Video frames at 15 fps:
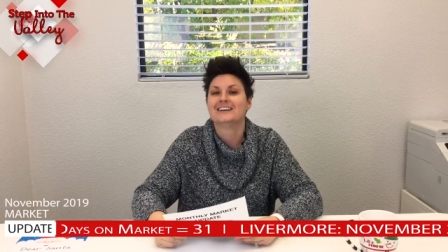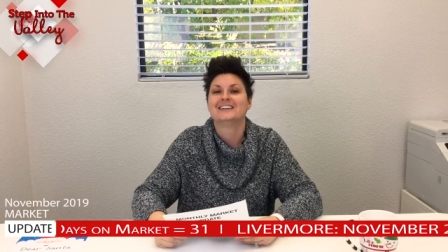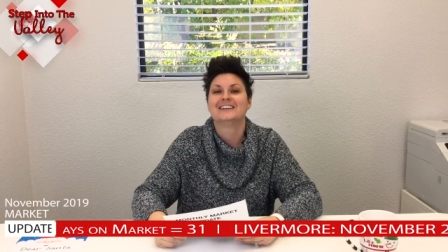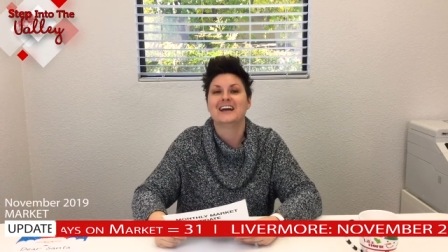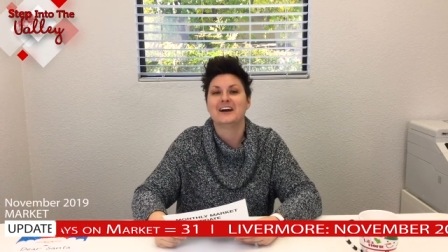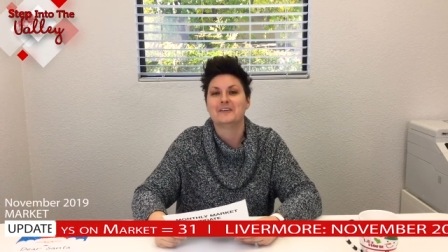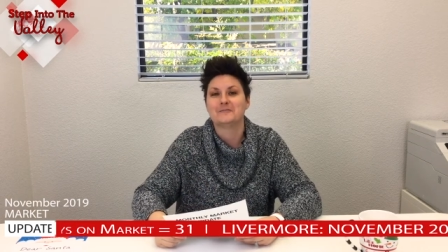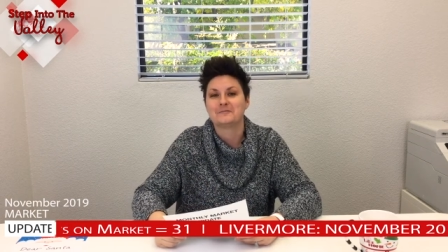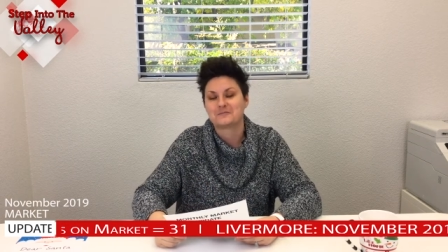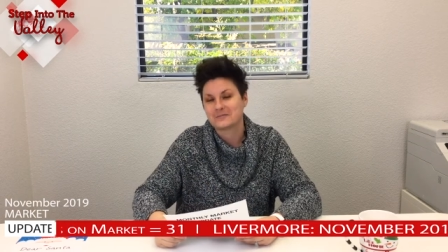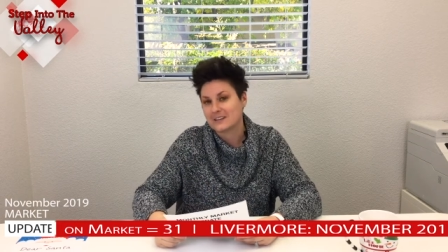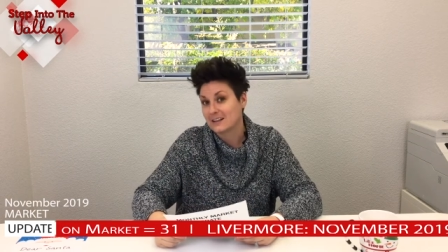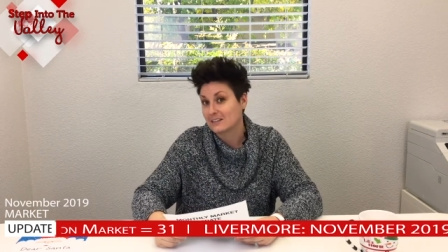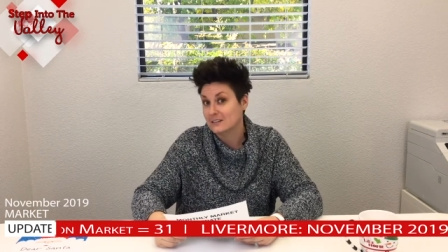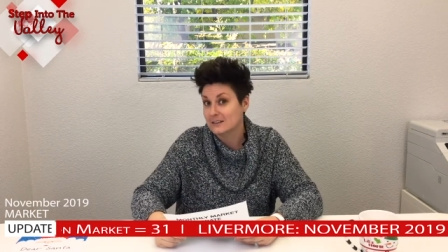Now,
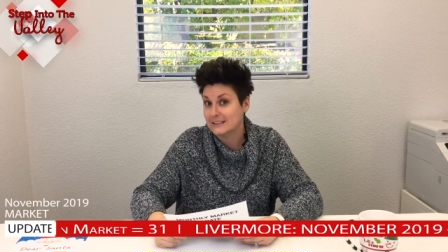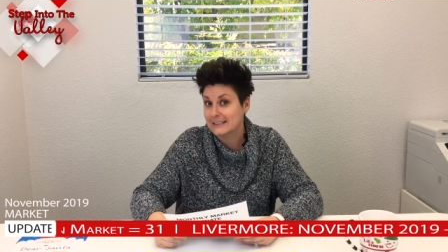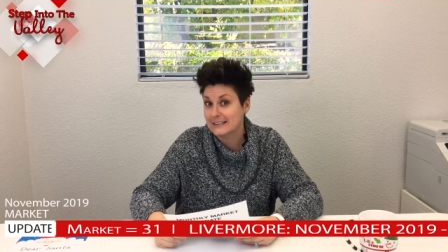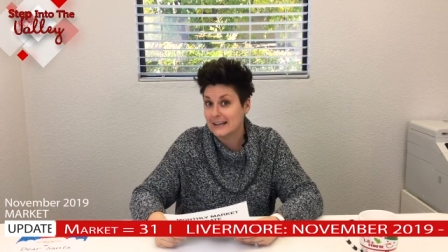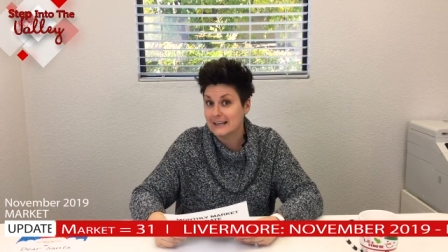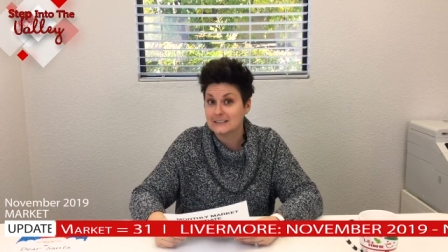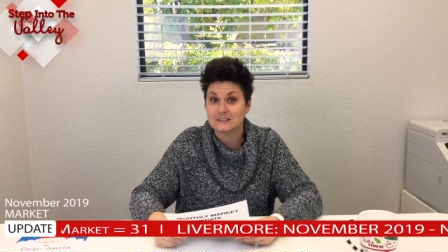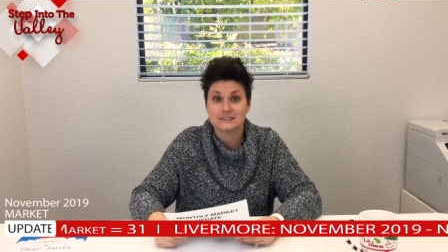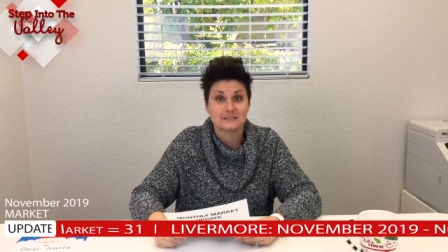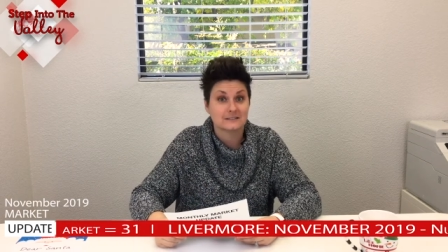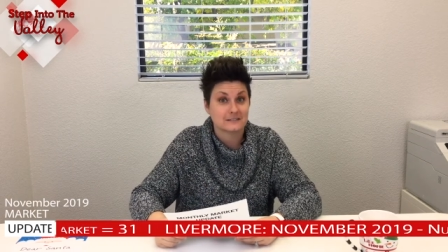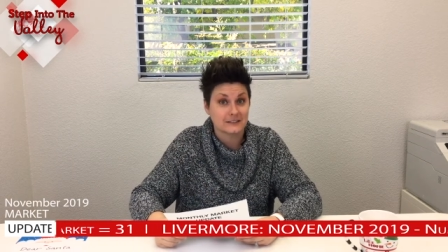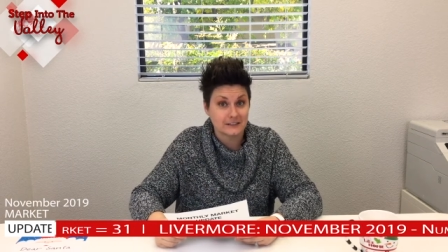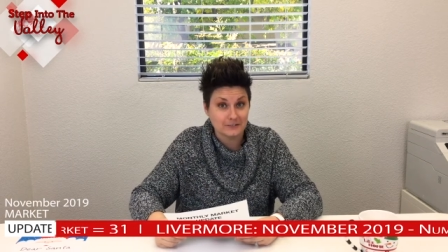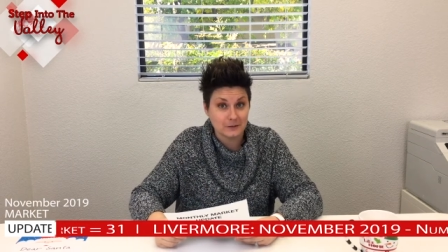looking at
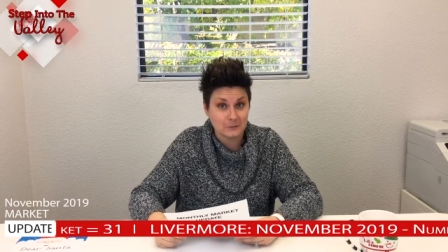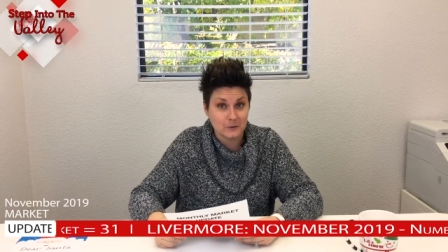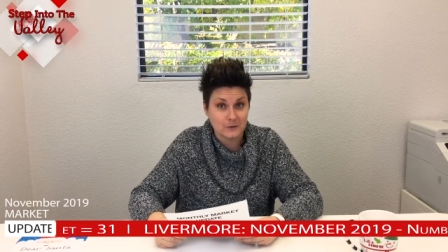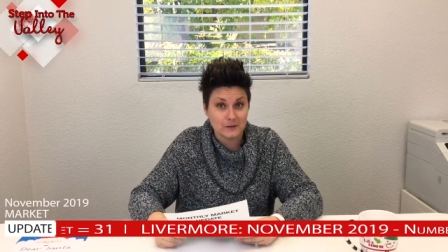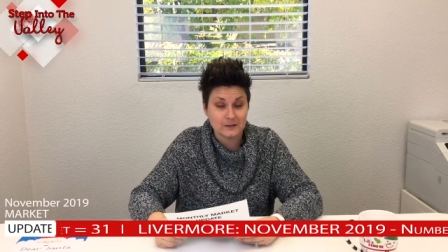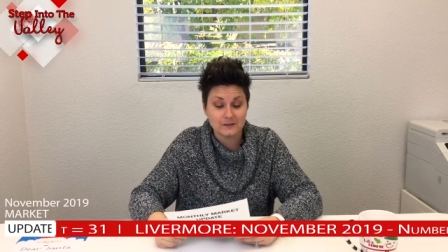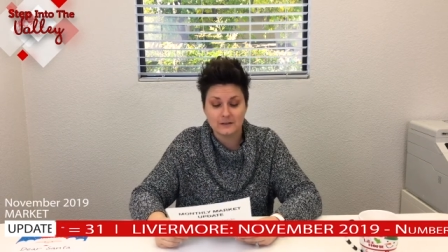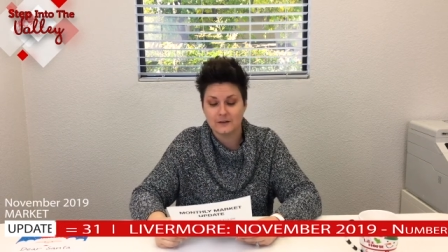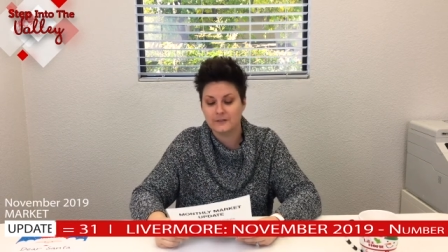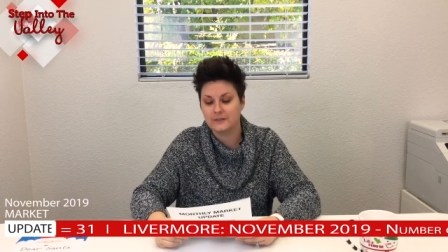Livermore,